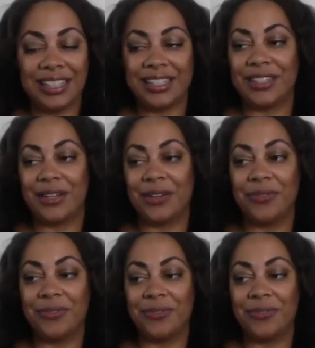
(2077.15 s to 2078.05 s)
And so
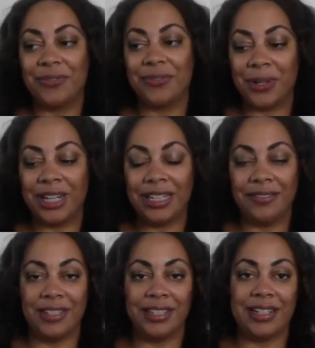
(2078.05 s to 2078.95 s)
for
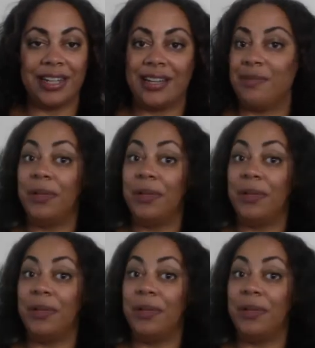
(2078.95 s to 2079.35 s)
even